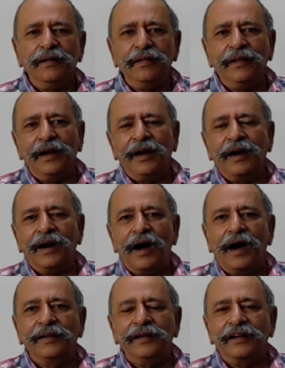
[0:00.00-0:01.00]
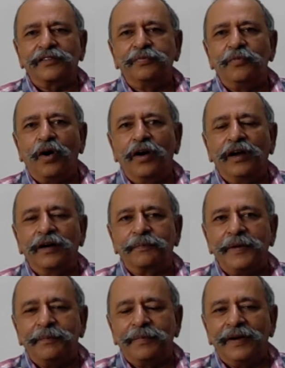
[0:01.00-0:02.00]
There are other smaller
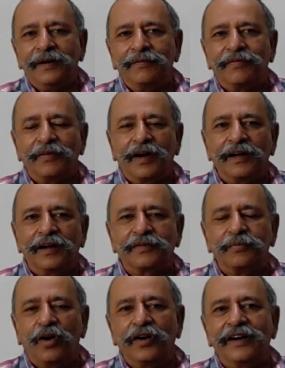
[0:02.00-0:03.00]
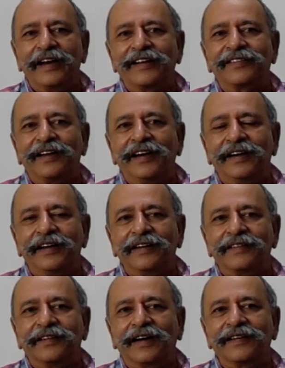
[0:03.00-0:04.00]
people, smaller
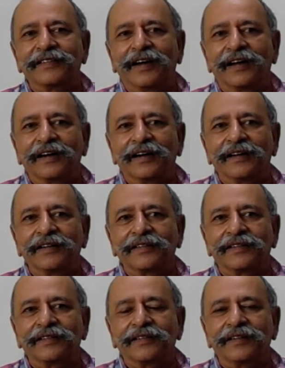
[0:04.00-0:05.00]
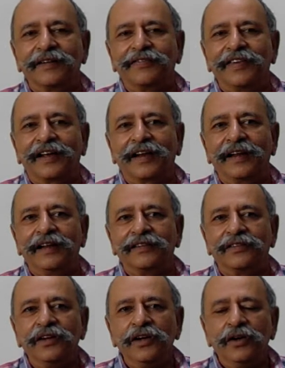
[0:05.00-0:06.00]
nationalities, the Hazaras, the
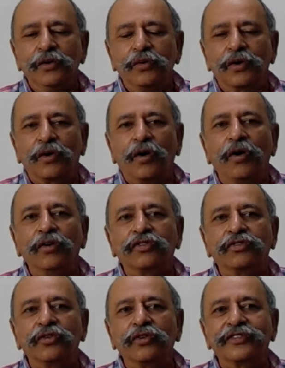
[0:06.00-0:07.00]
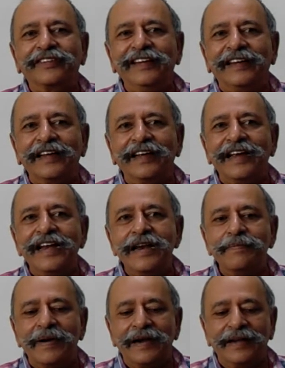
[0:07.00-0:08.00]
Fikris, who are also seeking
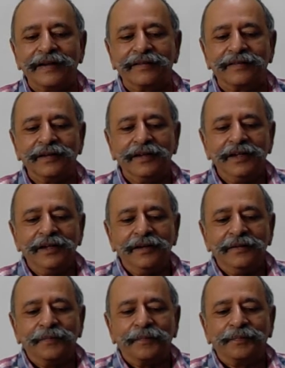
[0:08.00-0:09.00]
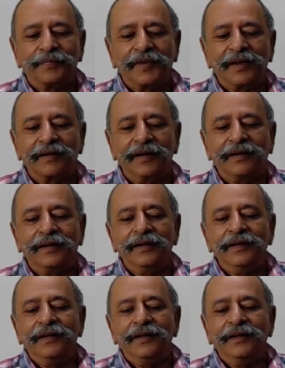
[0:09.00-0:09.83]
independence. Right?